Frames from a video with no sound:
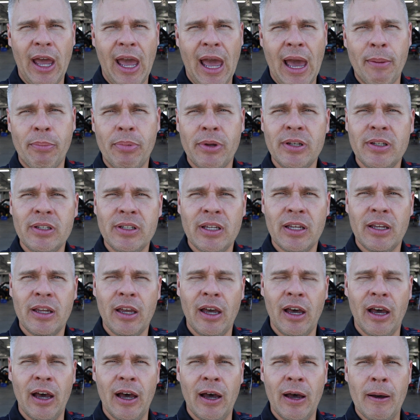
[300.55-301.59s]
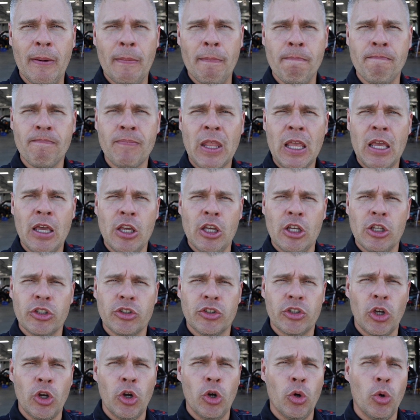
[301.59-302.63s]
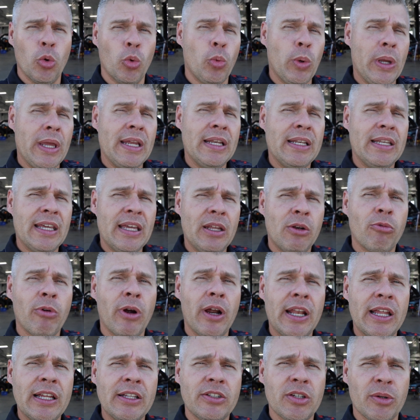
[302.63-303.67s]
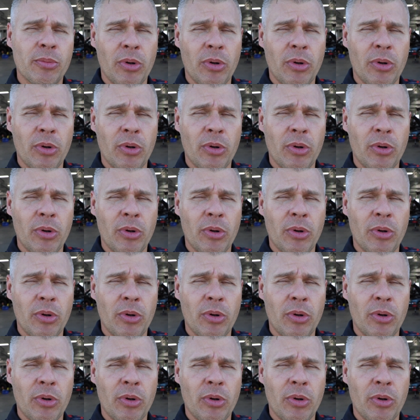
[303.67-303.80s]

happened. So we did run into